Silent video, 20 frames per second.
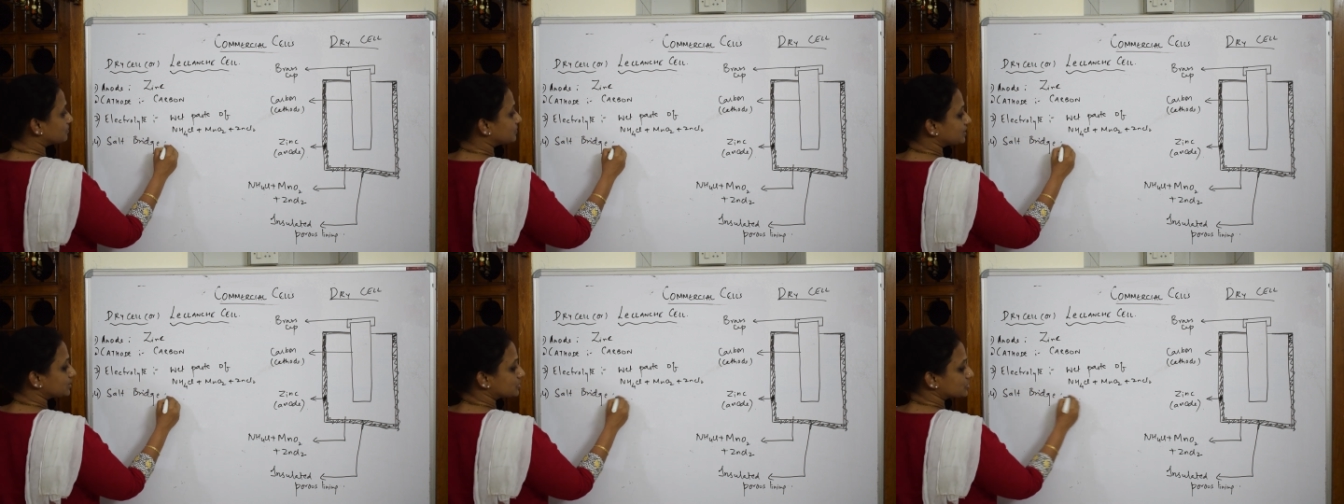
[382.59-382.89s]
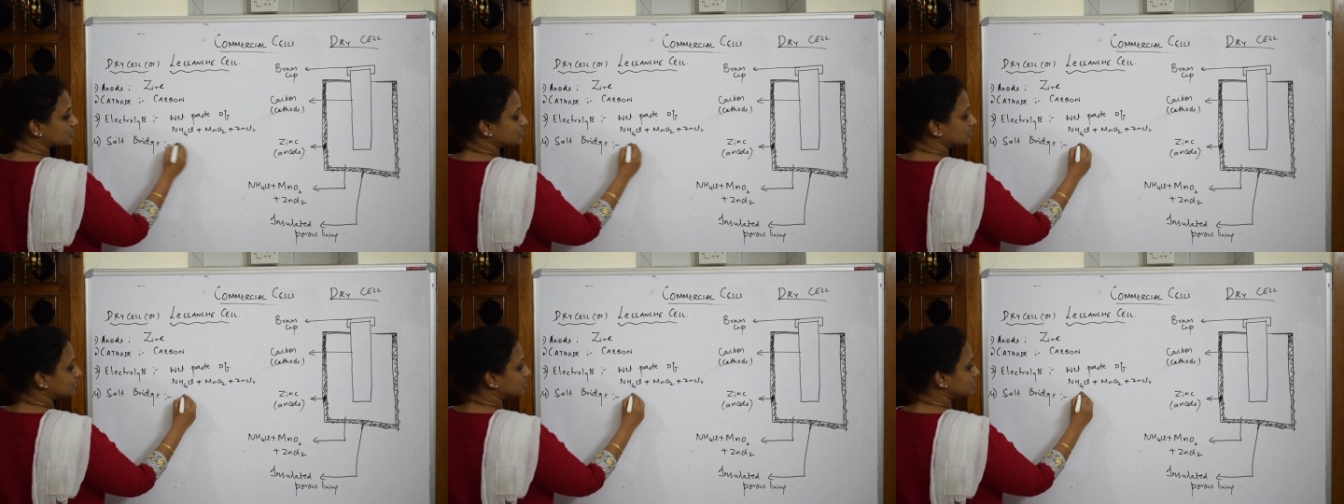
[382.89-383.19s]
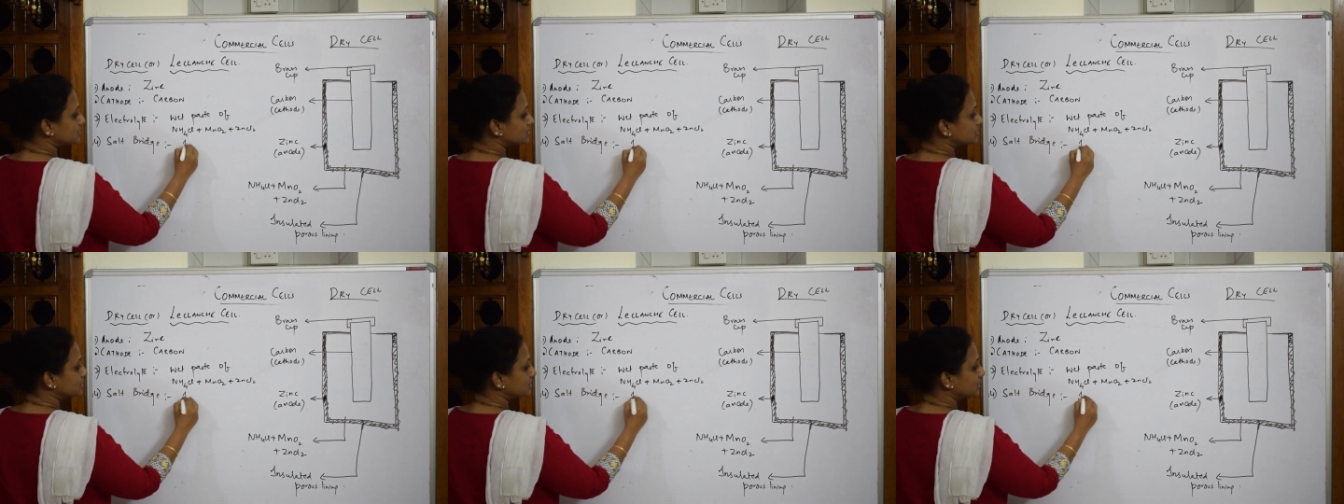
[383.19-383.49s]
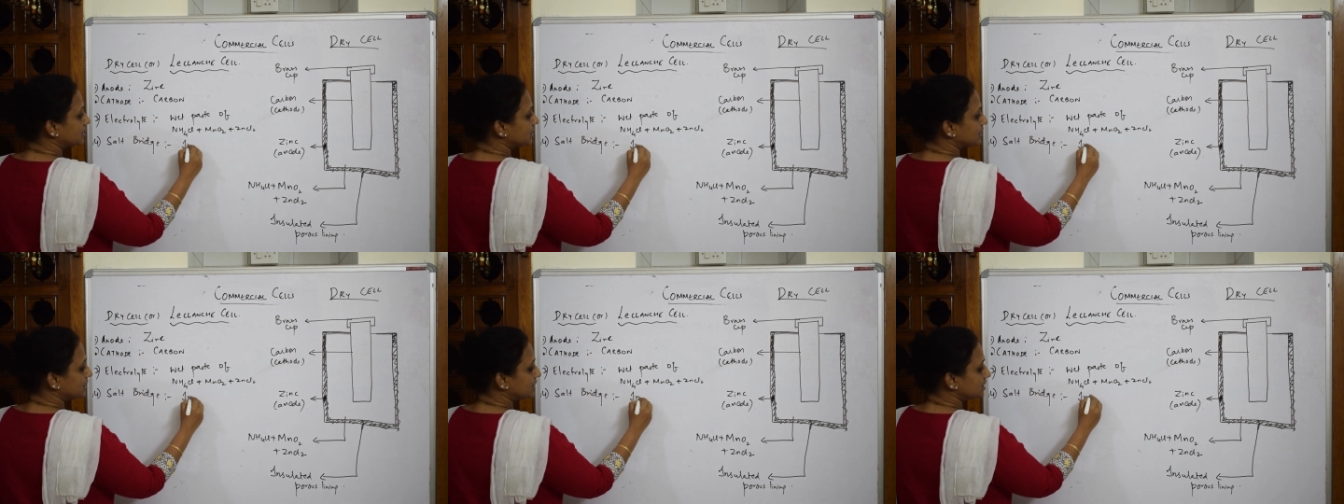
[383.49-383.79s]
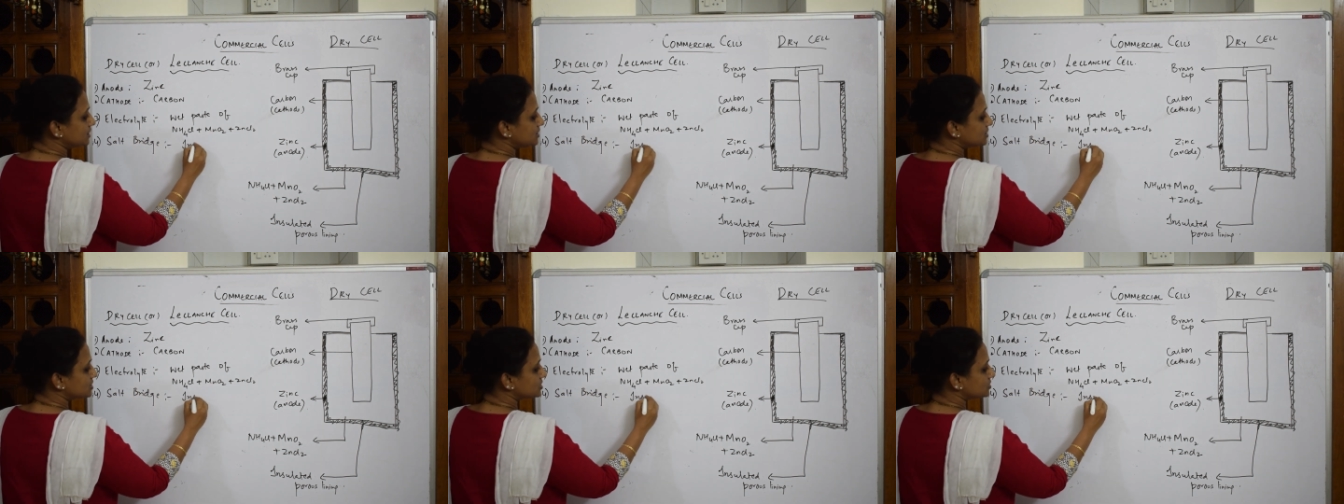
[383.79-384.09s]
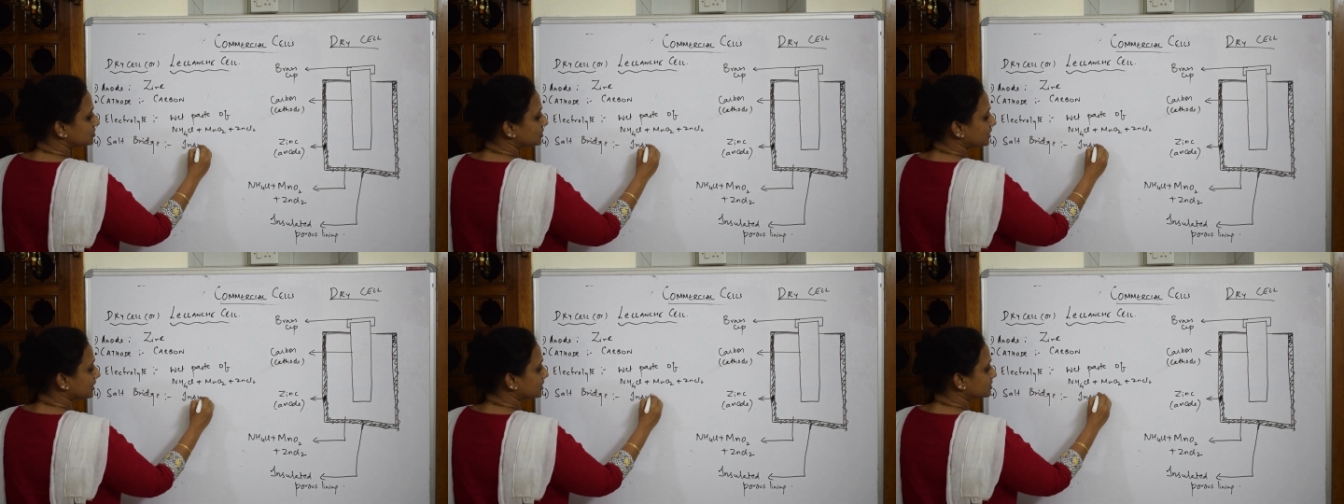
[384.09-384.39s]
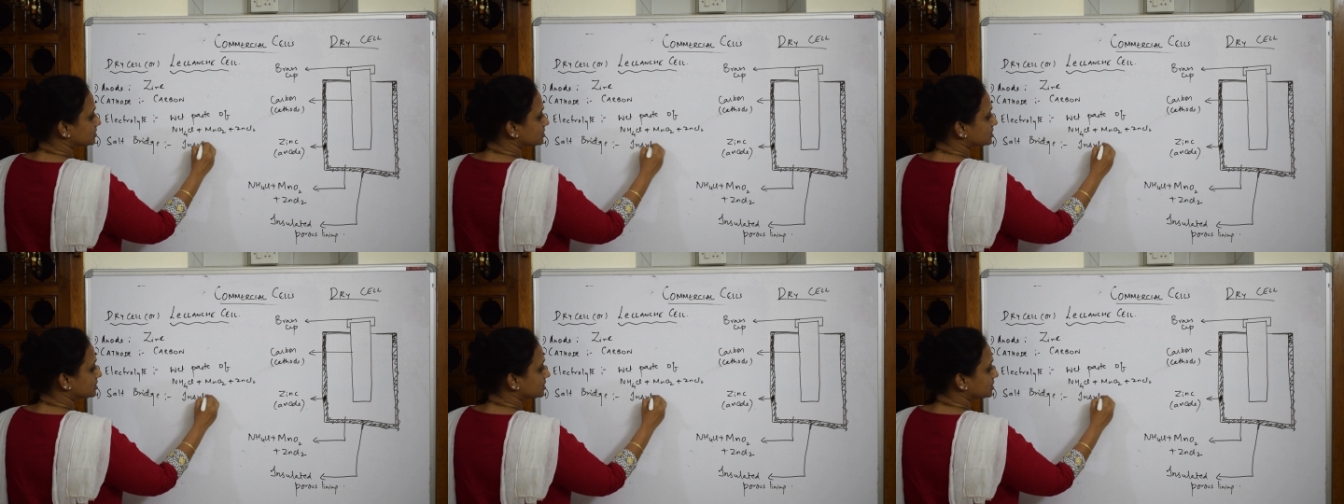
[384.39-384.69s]
bridge, that is
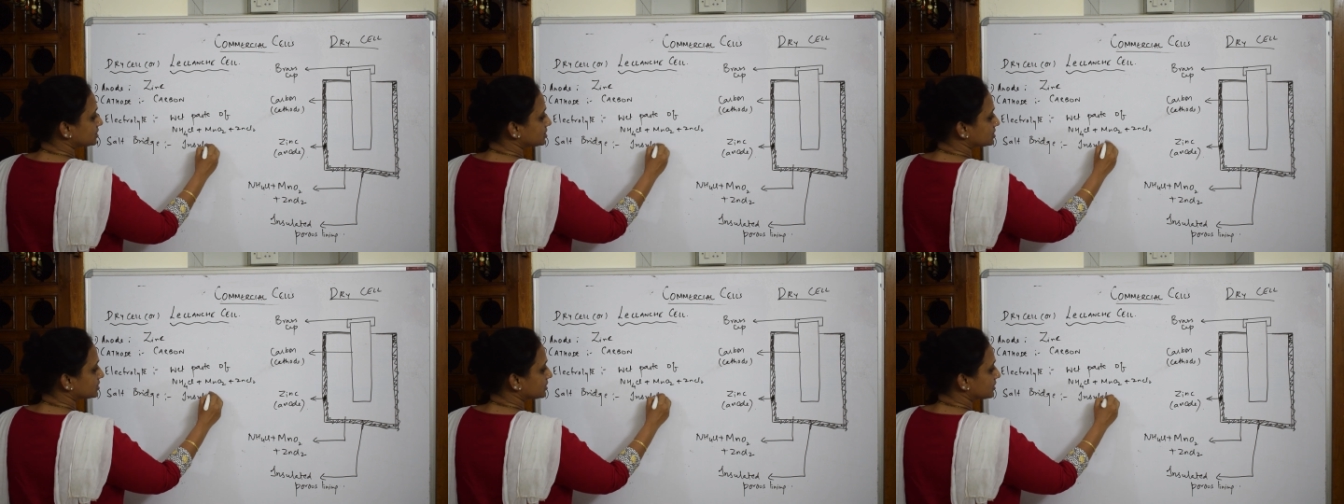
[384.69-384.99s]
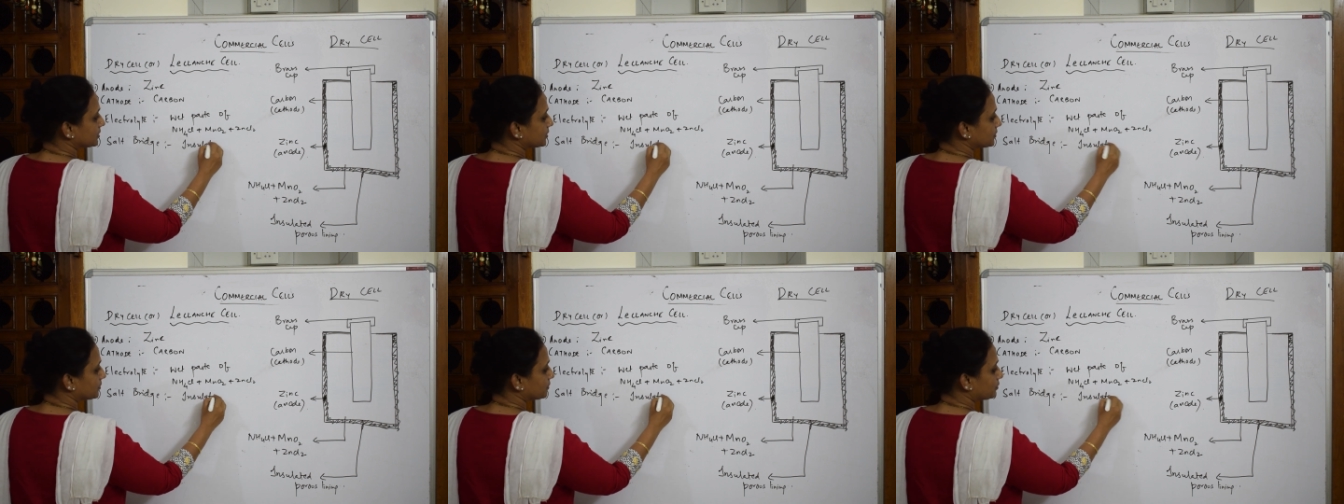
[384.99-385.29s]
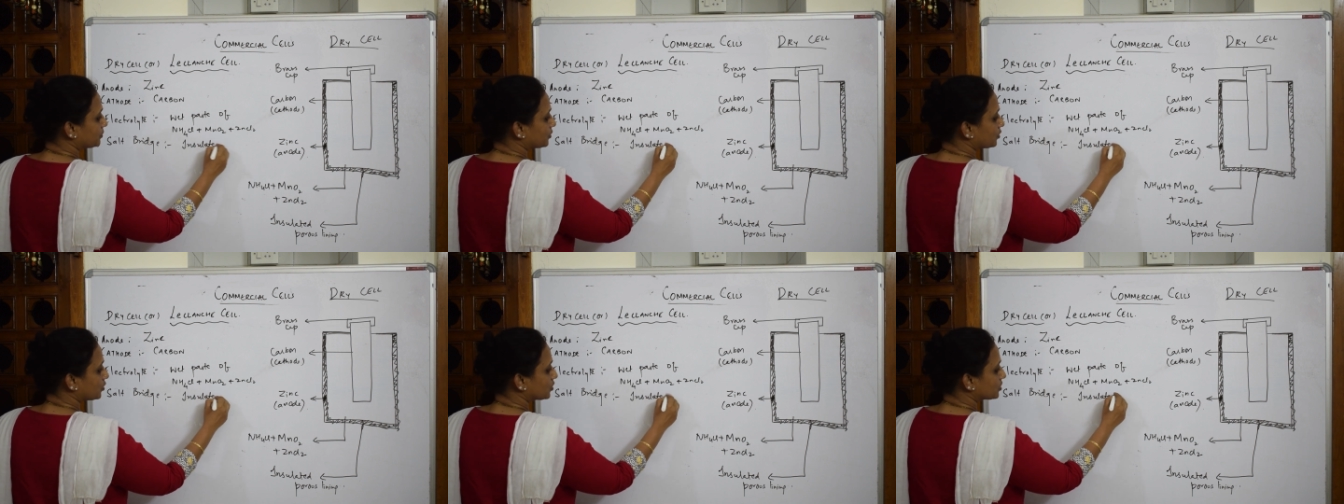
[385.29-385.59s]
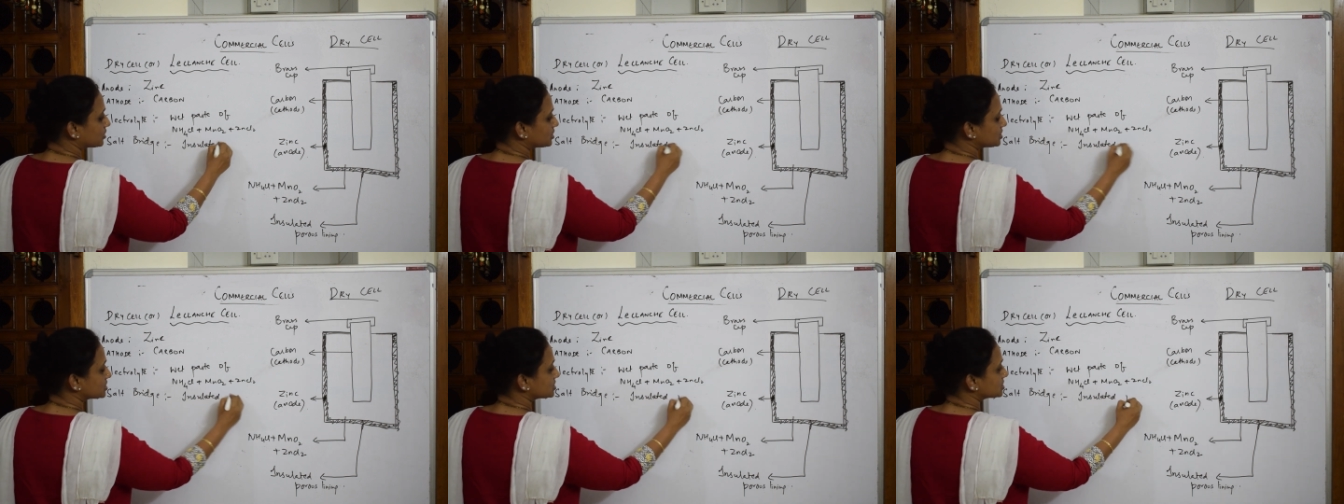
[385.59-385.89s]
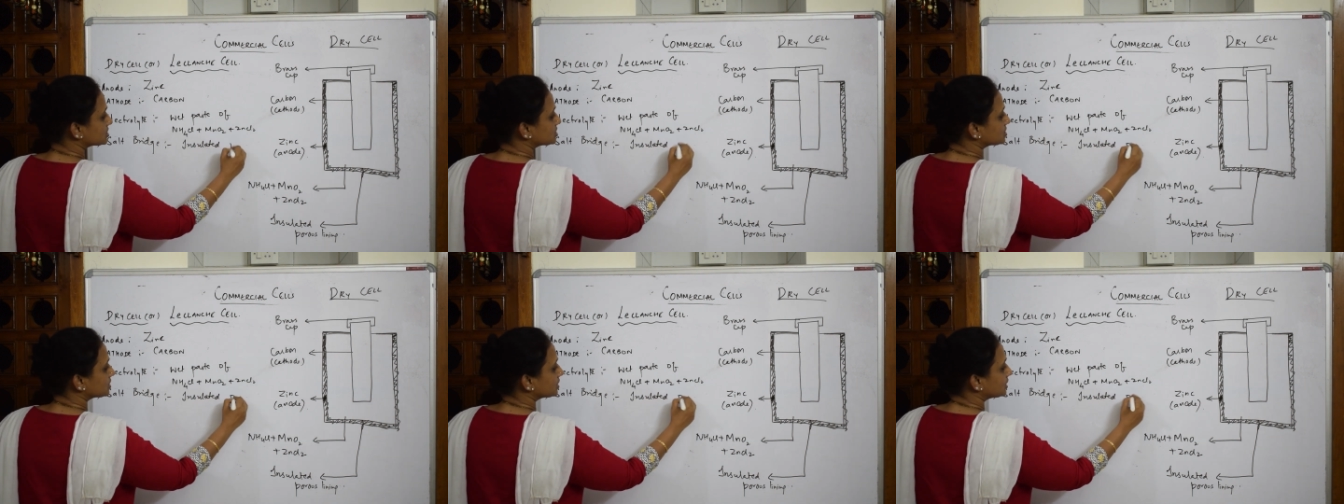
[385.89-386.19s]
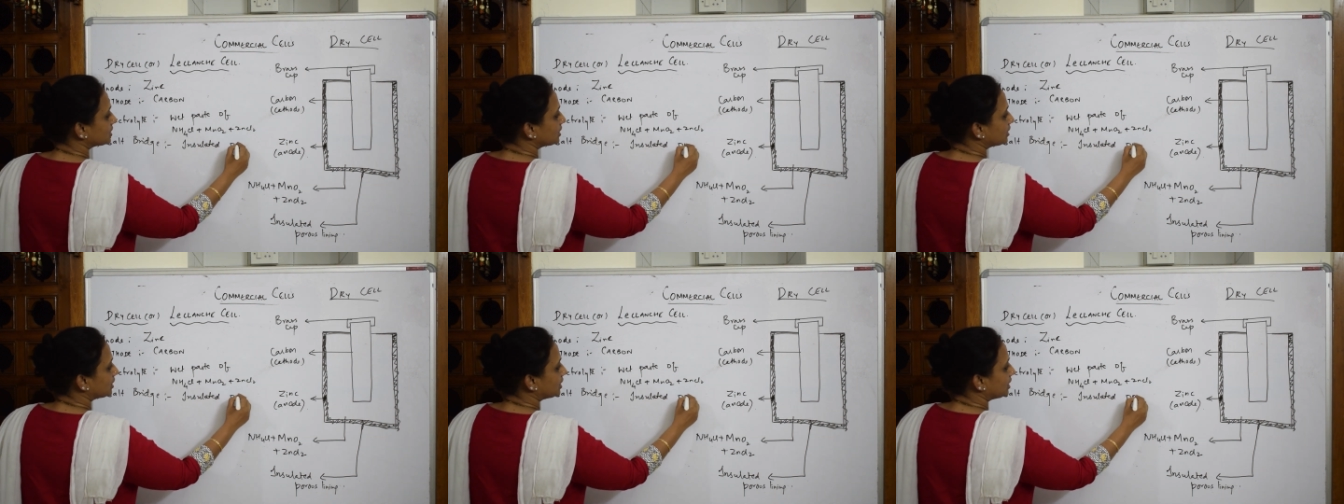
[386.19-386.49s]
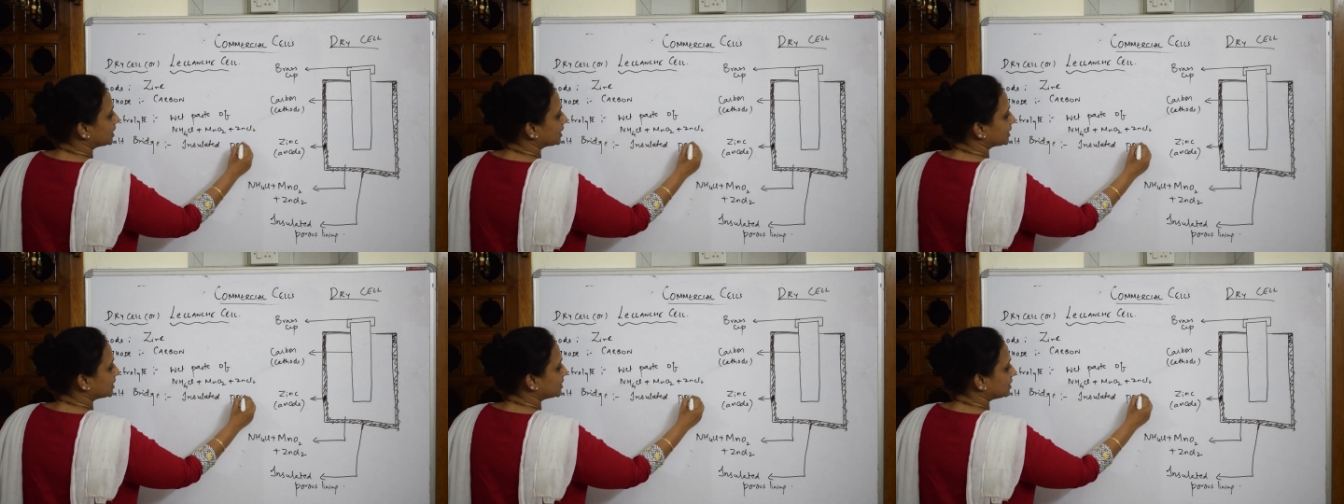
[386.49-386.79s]
insulated porous
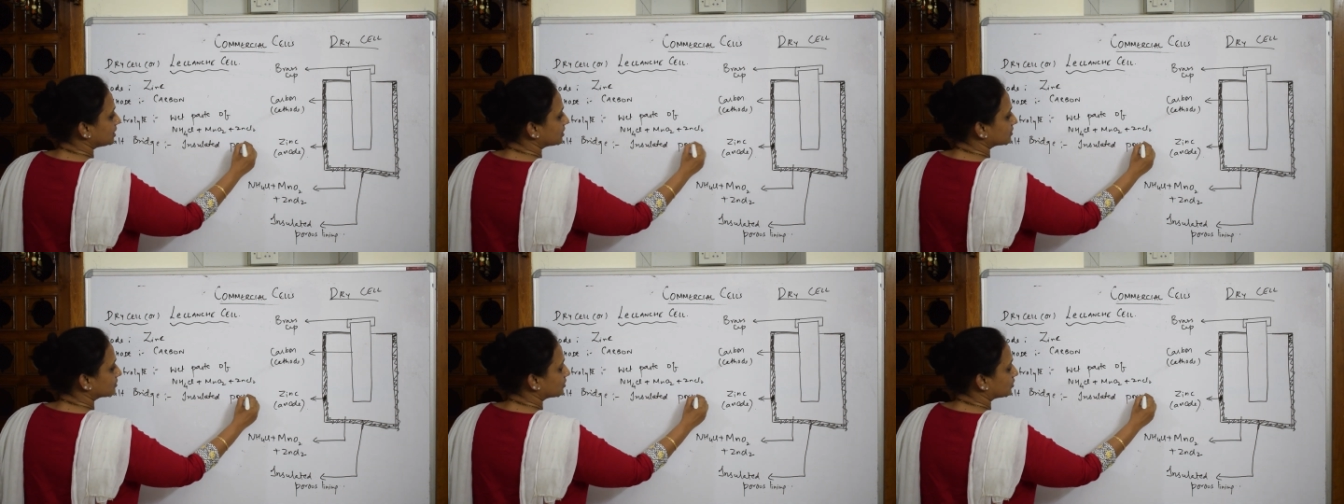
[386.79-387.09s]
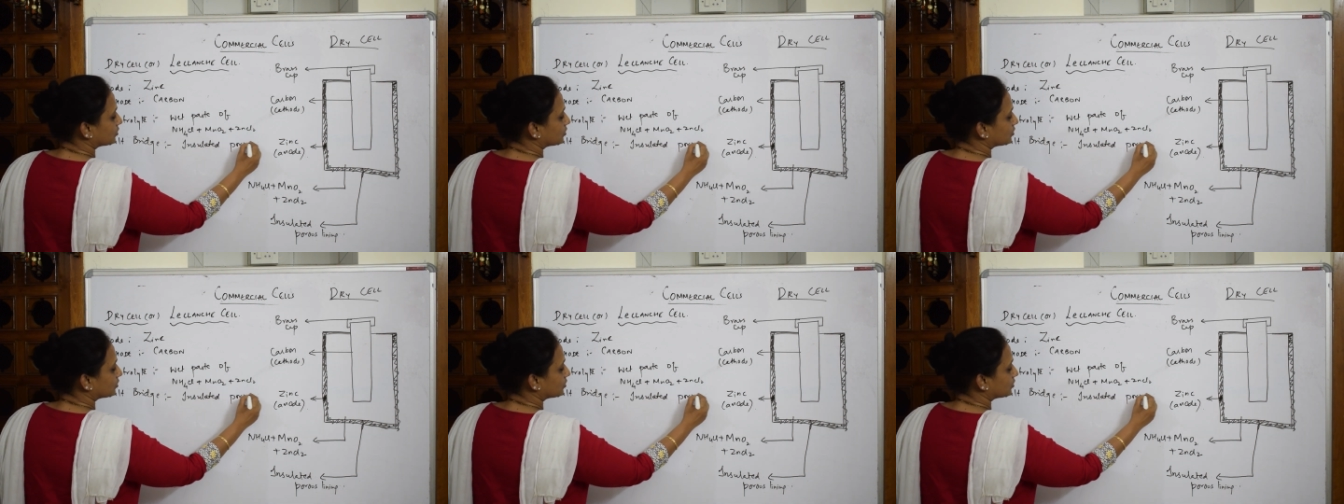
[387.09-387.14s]
lining.